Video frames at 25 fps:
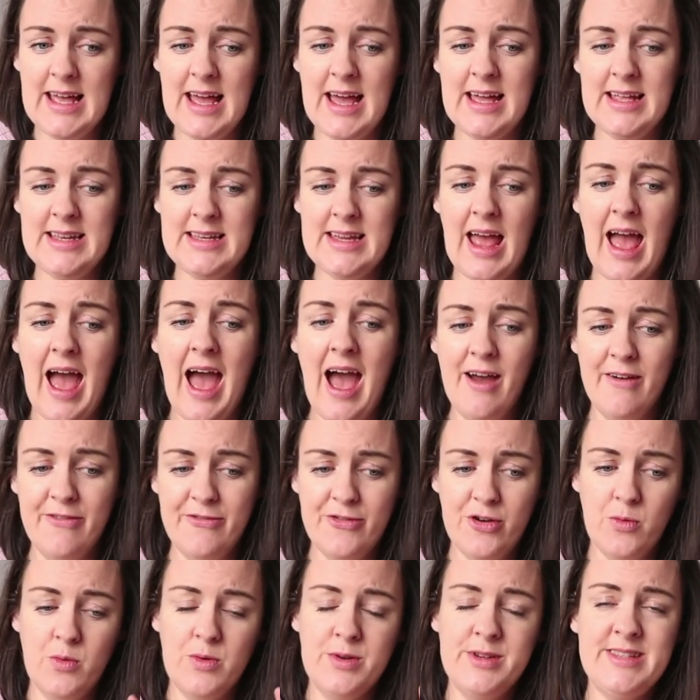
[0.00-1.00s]
and
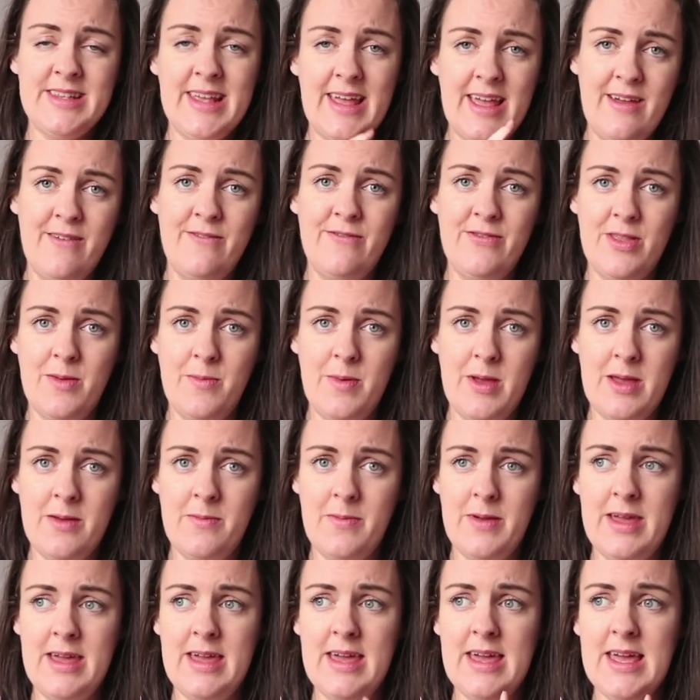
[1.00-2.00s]
afterwards, if the
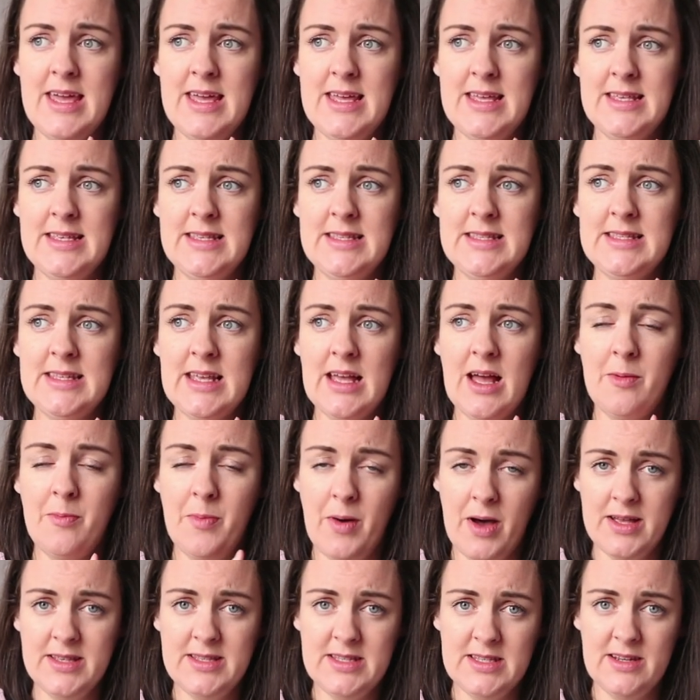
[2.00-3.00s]
baby is a
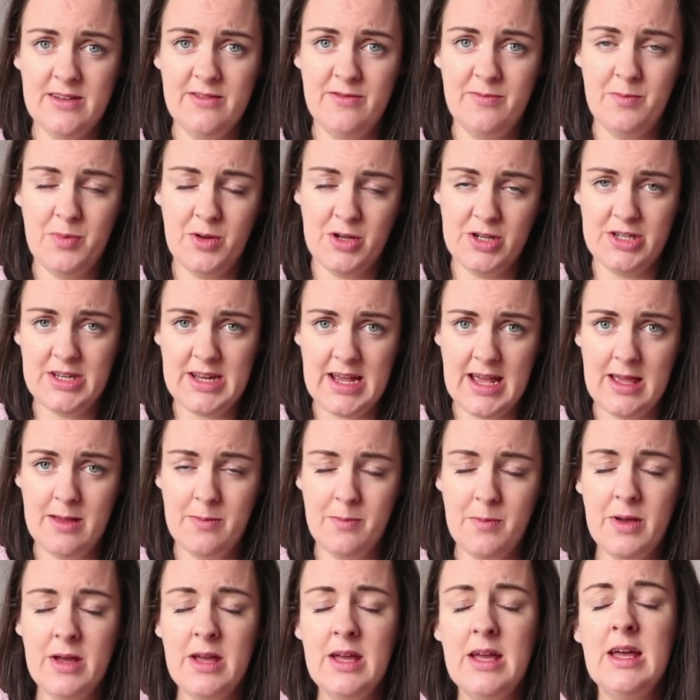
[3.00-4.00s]
positive blood type,